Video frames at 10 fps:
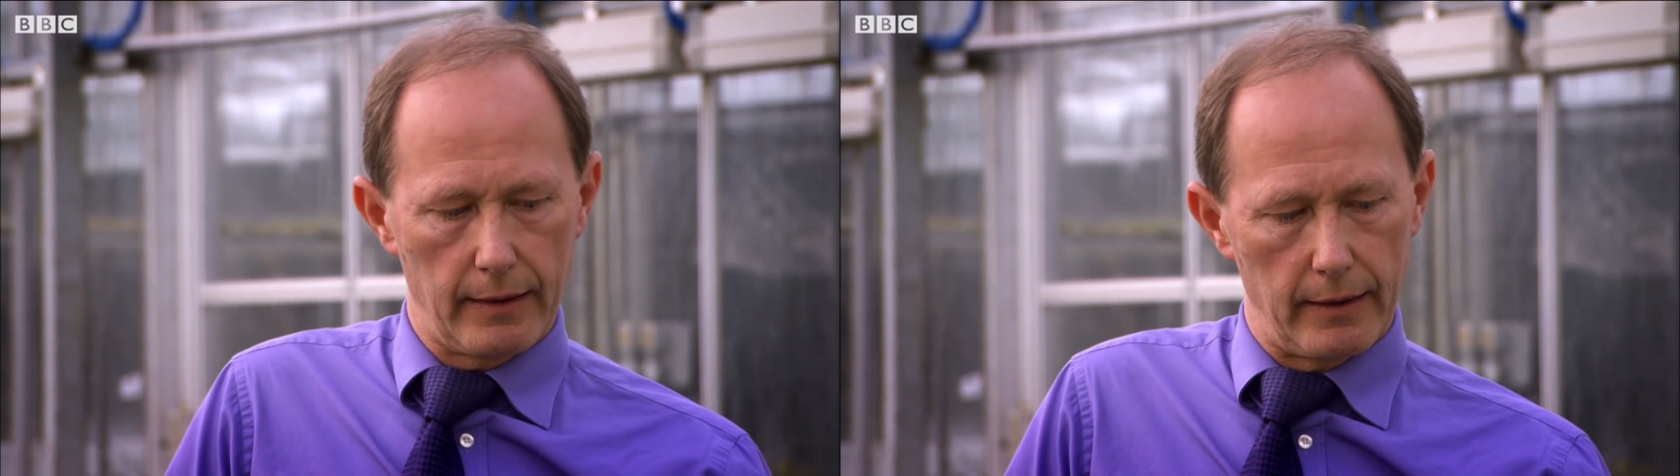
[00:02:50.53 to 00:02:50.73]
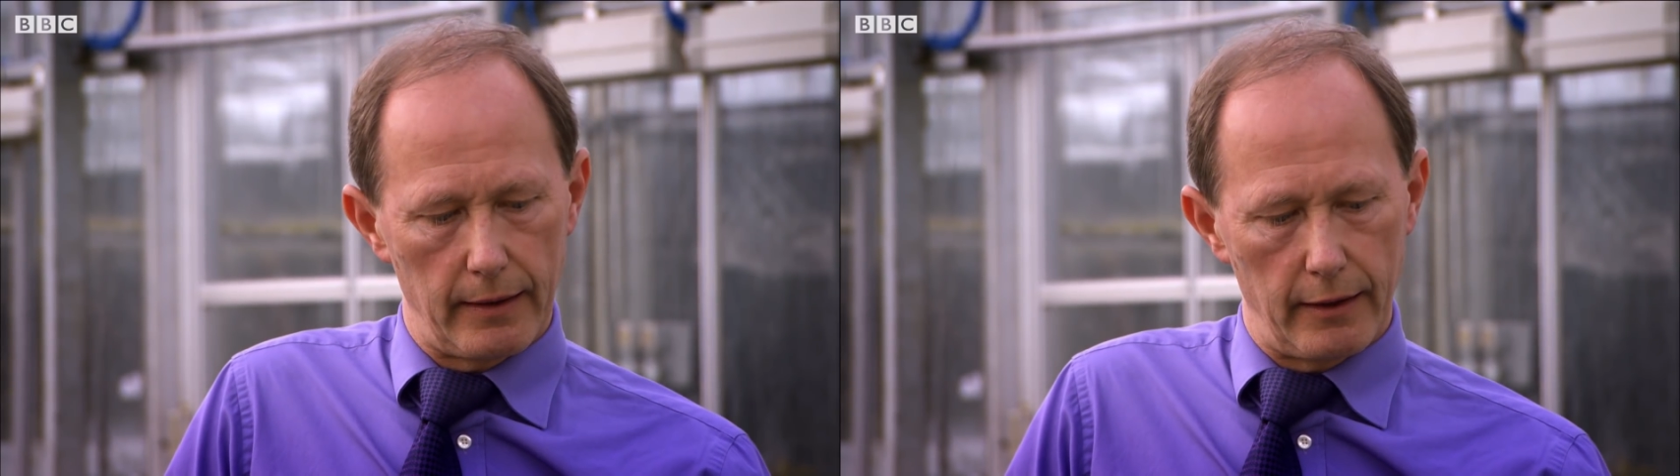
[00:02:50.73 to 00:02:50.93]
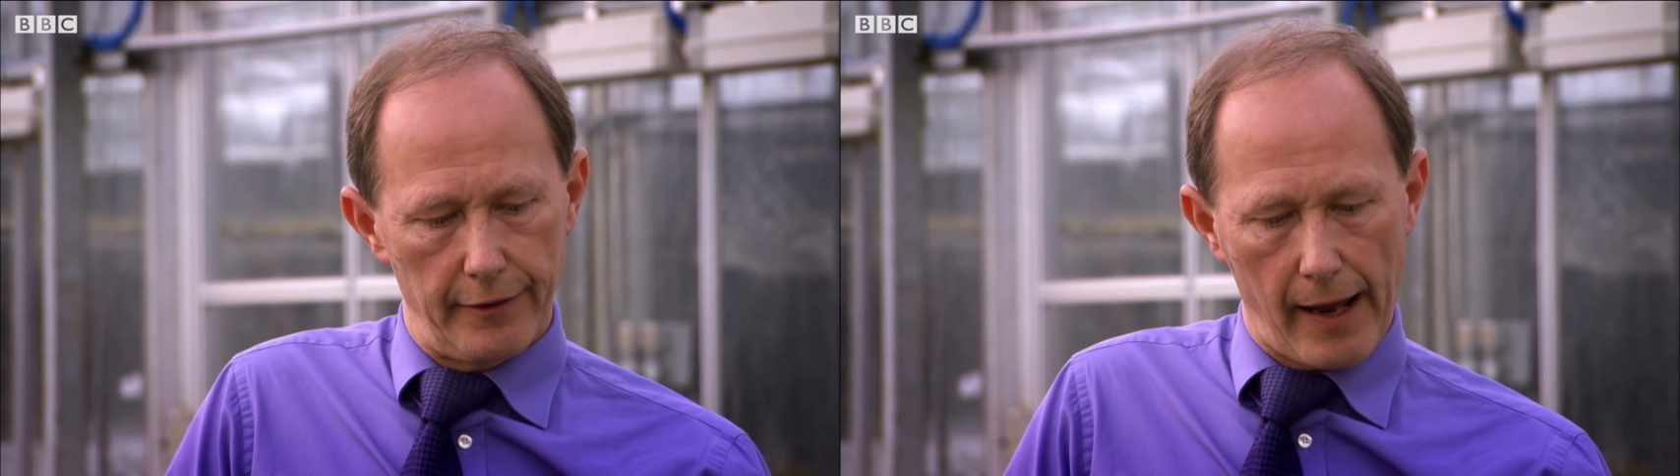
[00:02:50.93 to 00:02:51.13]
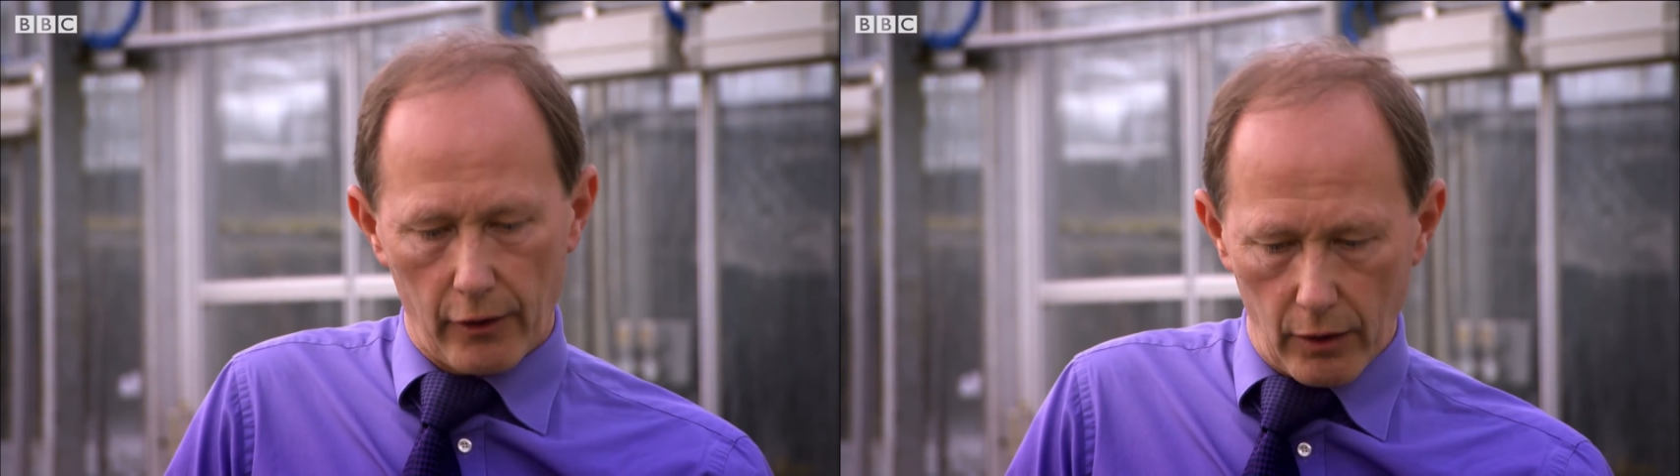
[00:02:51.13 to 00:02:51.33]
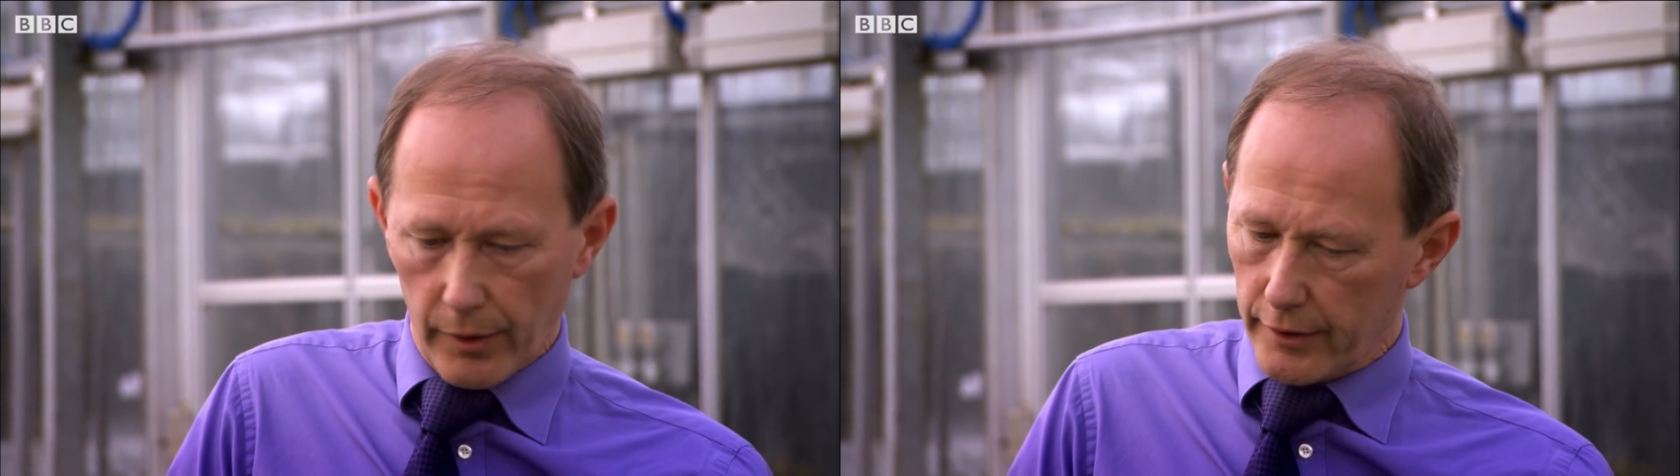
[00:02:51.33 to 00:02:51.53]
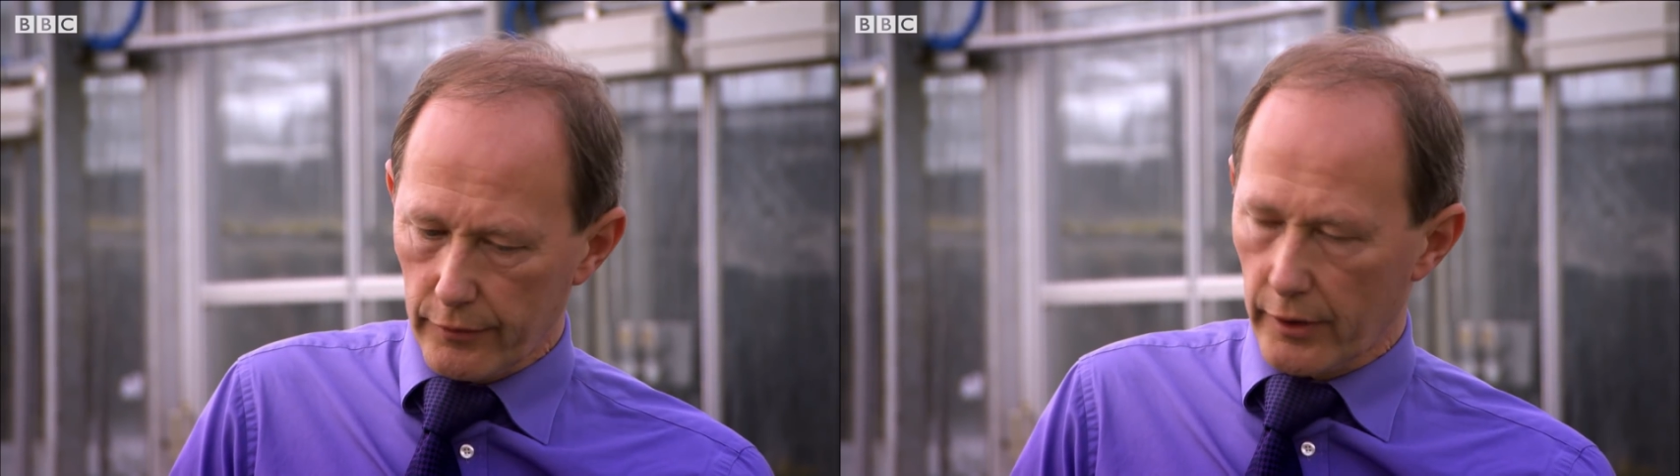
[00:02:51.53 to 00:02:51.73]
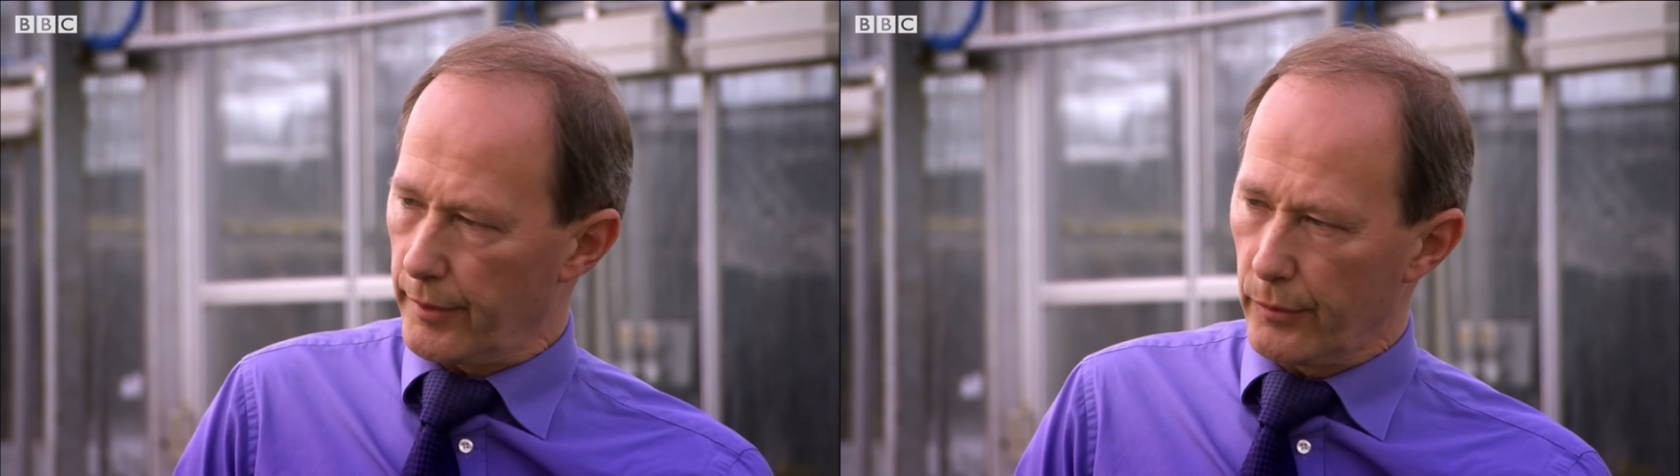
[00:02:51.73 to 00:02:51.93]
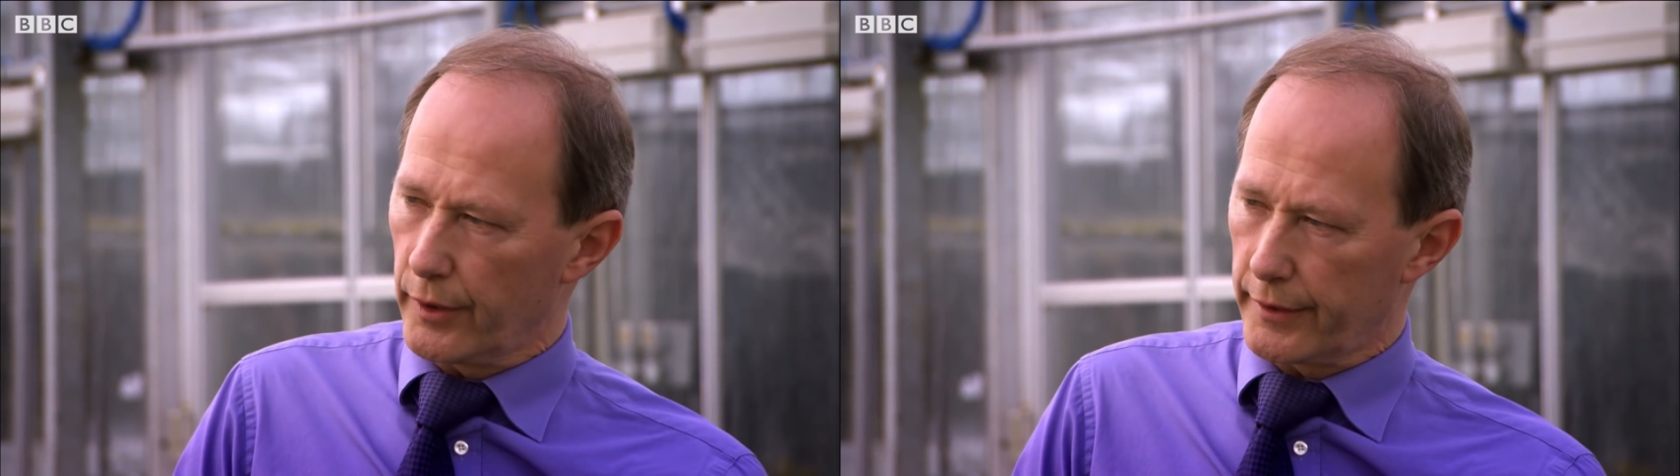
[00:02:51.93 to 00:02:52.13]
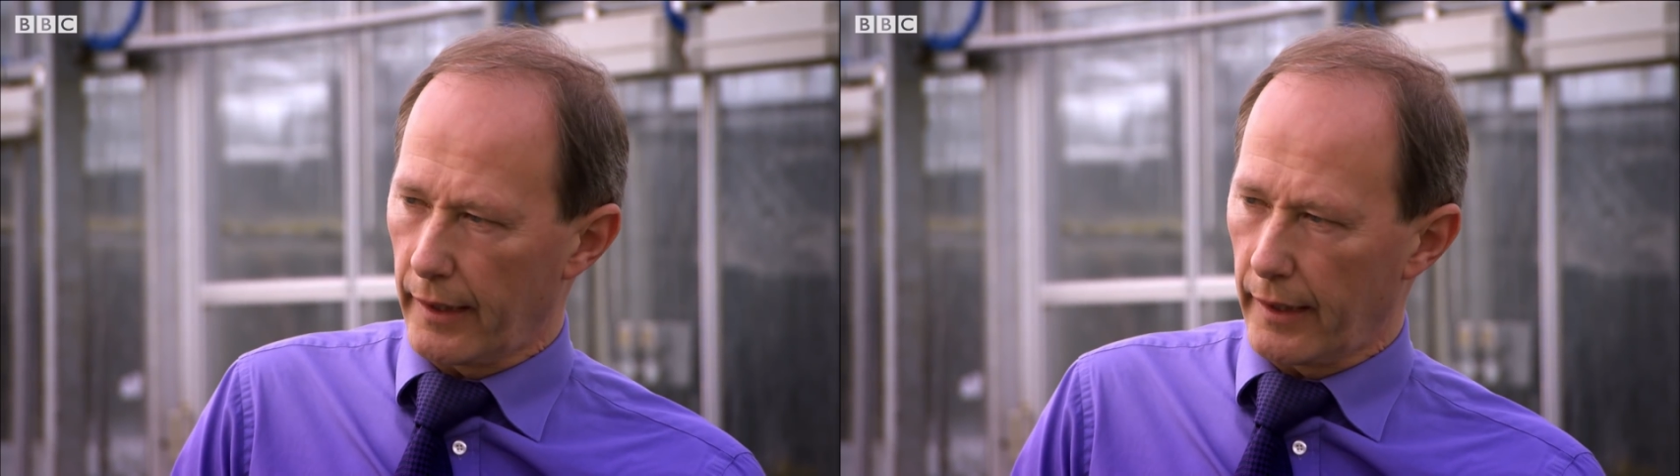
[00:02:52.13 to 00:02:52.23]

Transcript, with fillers: and the economics have got to be worked